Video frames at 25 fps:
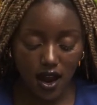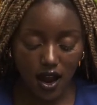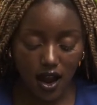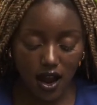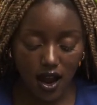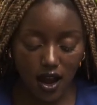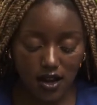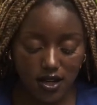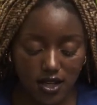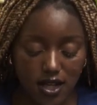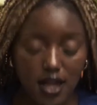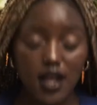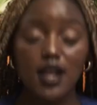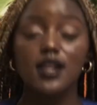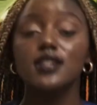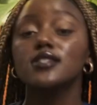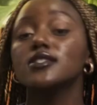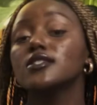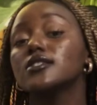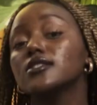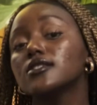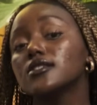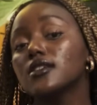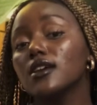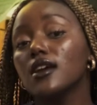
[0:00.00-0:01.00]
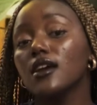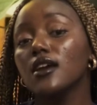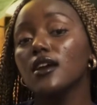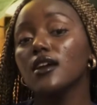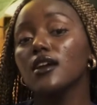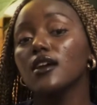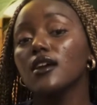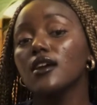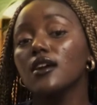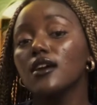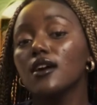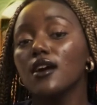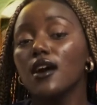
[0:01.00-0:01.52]
I'd like to
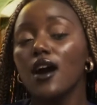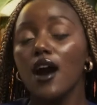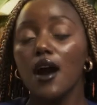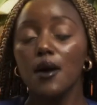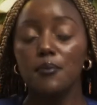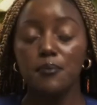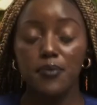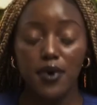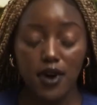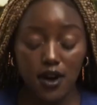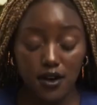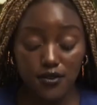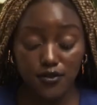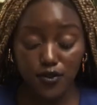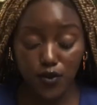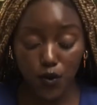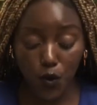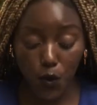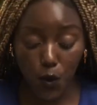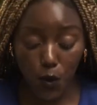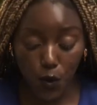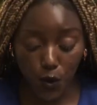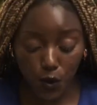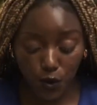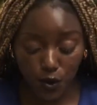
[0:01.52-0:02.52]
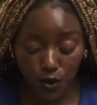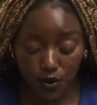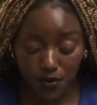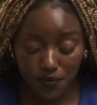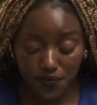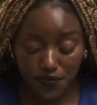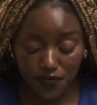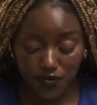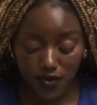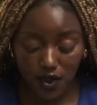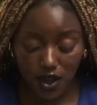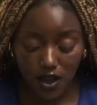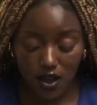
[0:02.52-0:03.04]
say, above all,
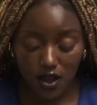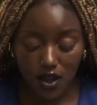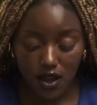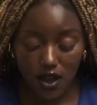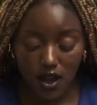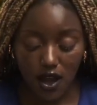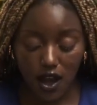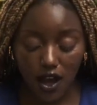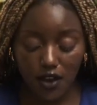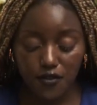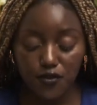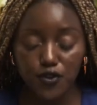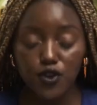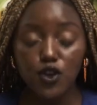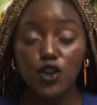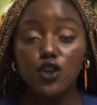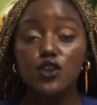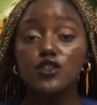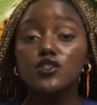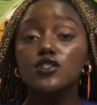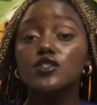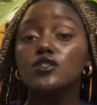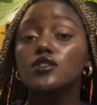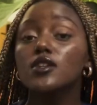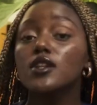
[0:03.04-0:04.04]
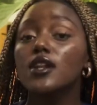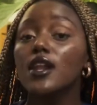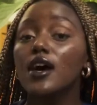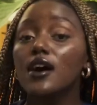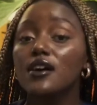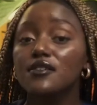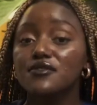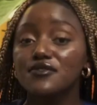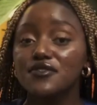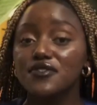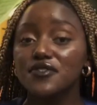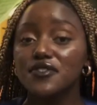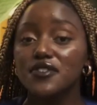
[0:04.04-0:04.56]
I've learned to
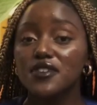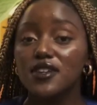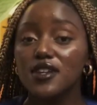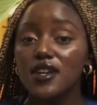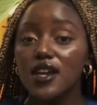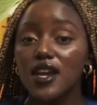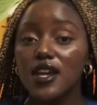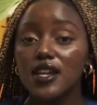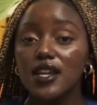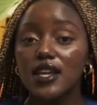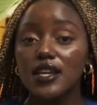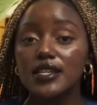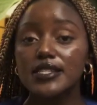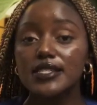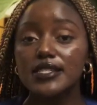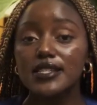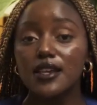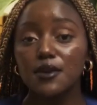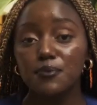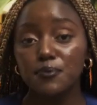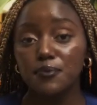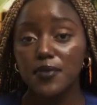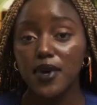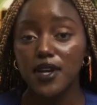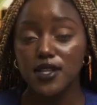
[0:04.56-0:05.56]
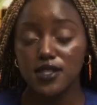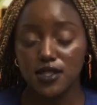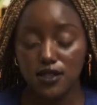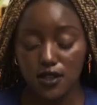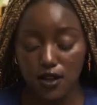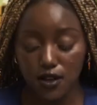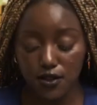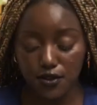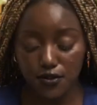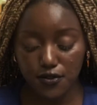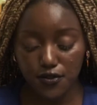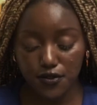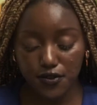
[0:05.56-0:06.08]
love and accept
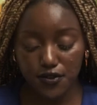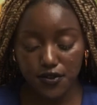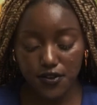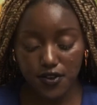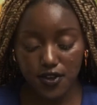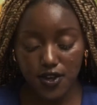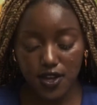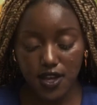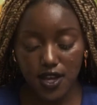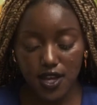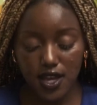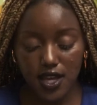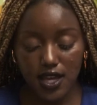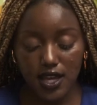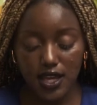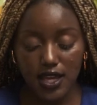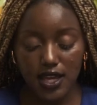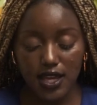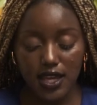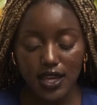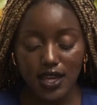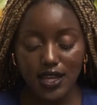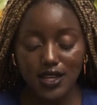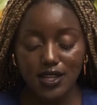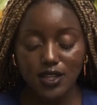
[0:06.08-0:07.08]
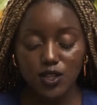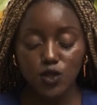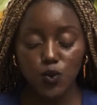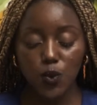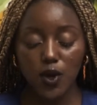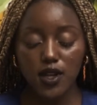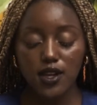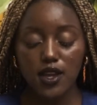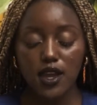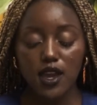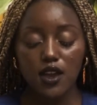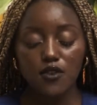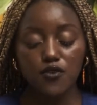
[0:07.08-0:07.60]
myself. It is
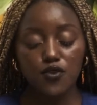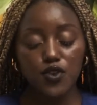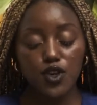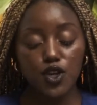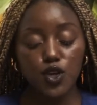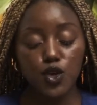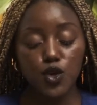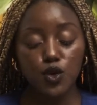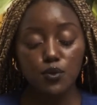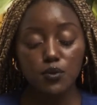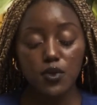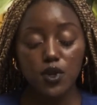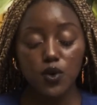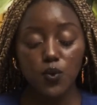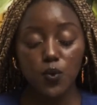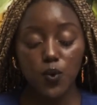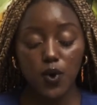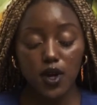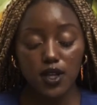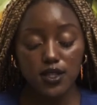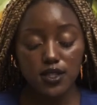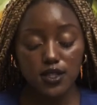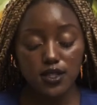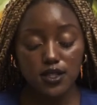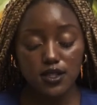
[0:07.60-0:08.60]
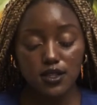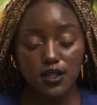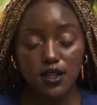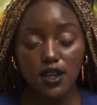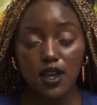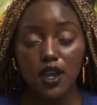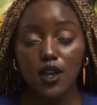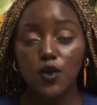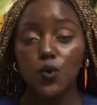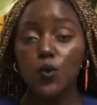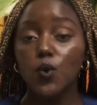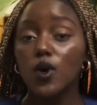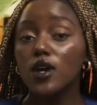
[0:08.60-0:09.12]
what every human wants
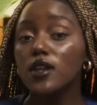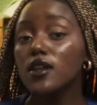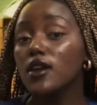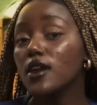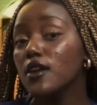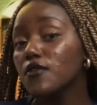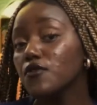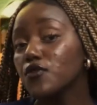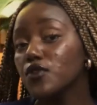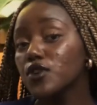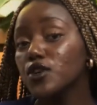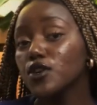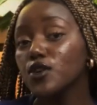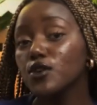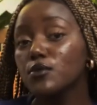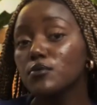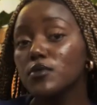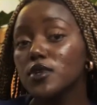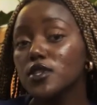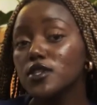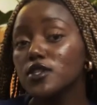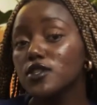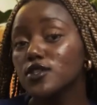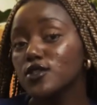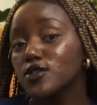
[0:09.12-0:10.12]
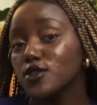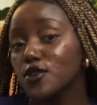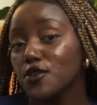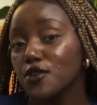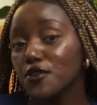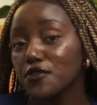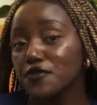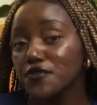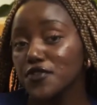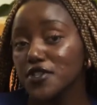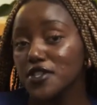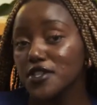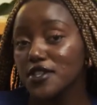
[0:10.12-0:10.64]
and what every human
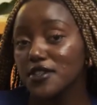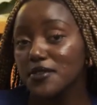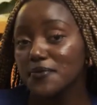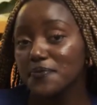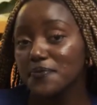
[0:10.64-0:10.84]
deserves.